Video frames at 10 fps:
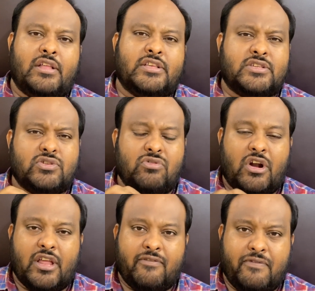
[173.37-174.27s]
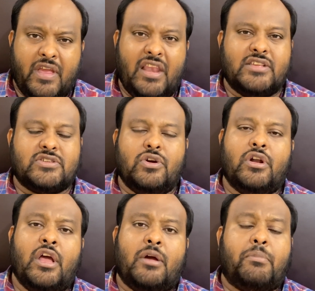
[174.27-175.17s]
This is what I feel is
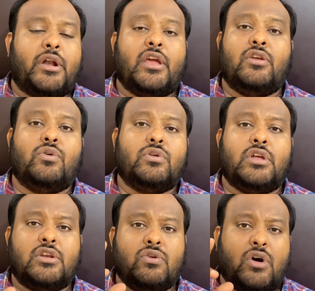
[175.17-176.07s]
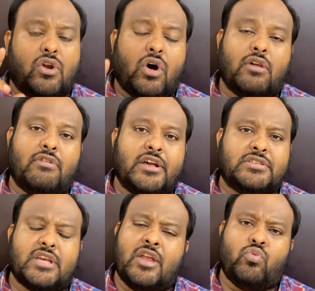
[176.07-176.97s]
good, but I know that you are all
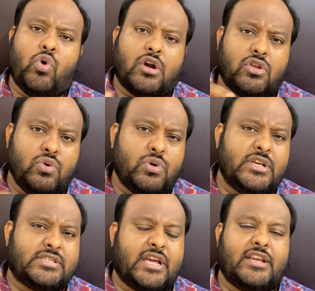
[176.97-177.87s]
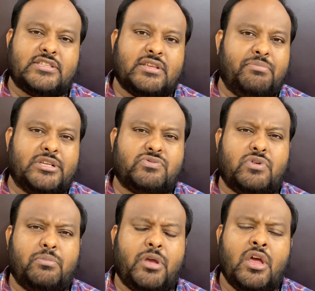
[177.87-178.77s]
wise, and what you decide is the best
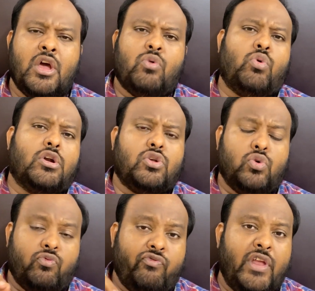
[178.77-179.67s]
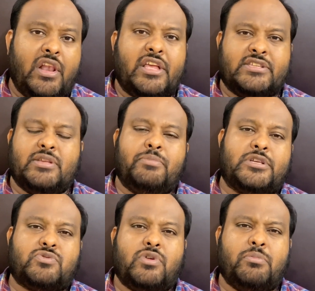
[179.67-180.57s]
for me. What you will is the
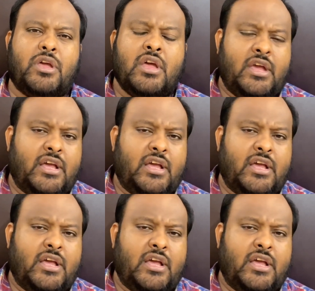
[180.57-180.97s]
best for me."